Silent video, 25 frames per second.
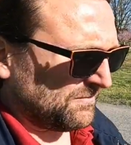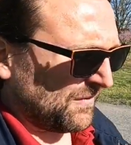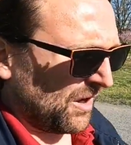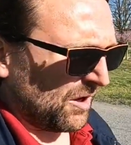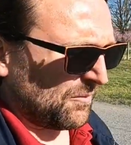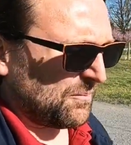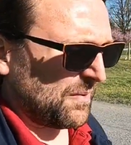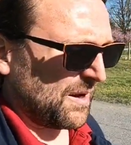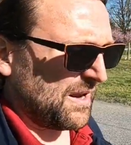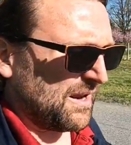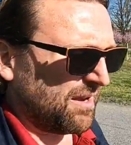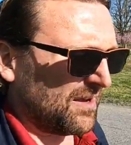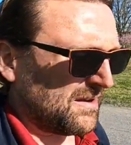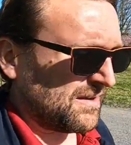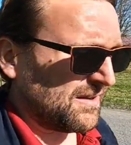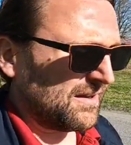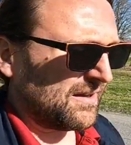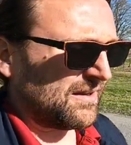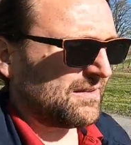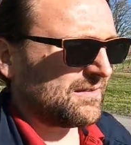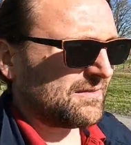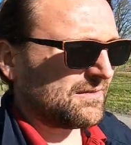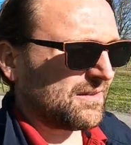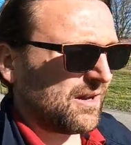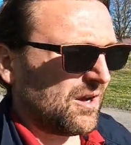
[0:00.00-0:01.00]
I'll be
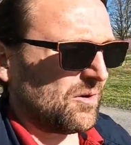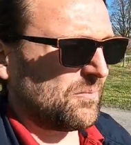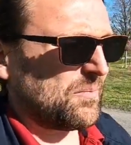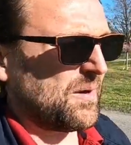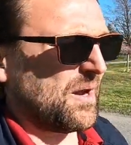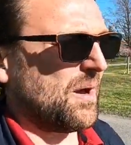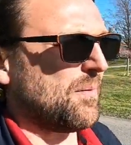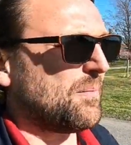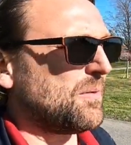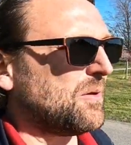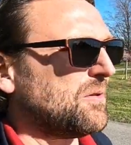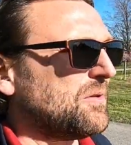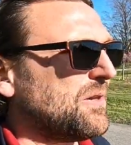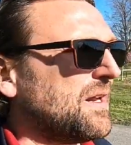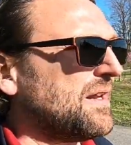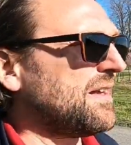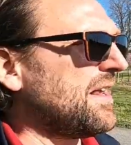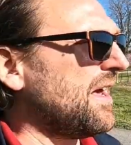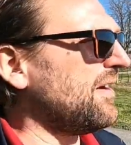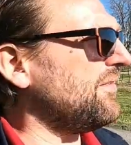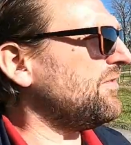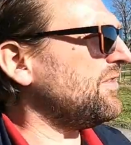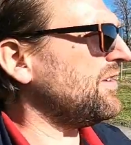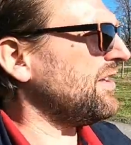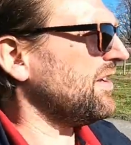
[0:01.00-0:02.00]
uploading
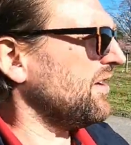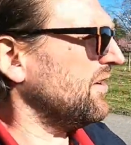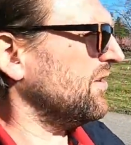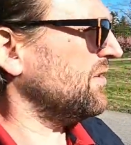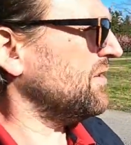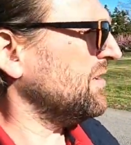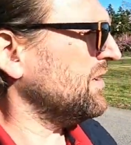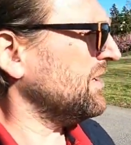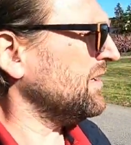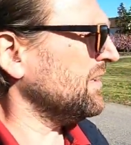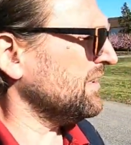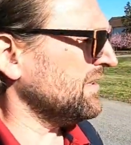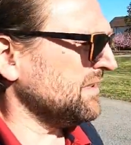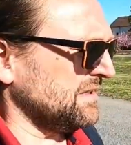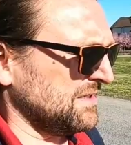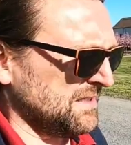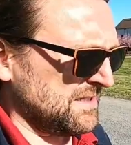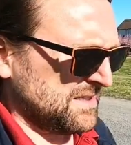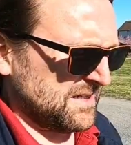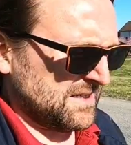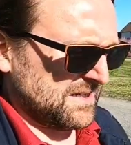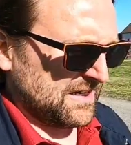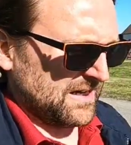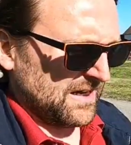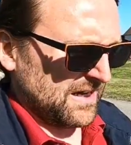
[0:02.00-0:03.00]
that video
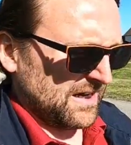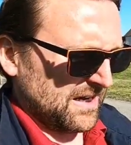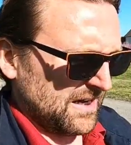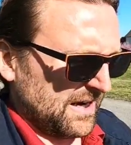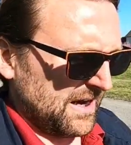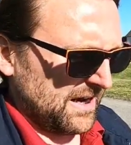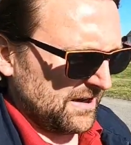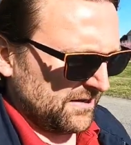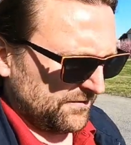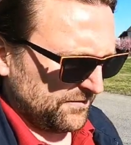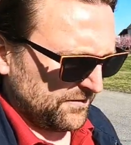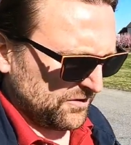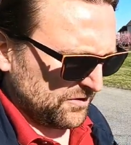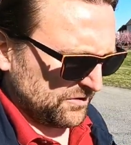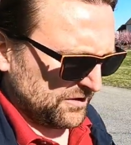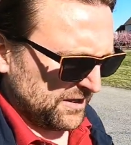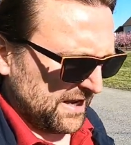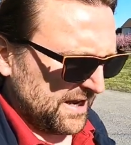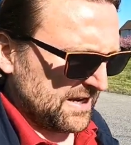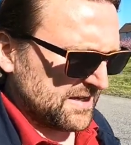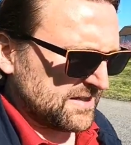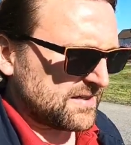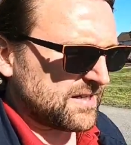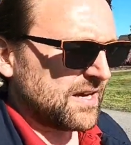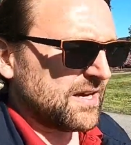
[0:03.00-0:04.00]
in a few
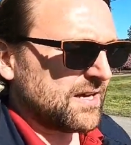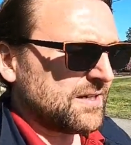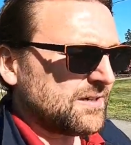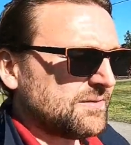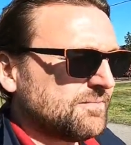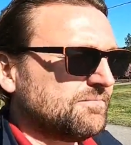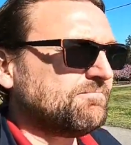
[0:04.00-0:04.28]
days.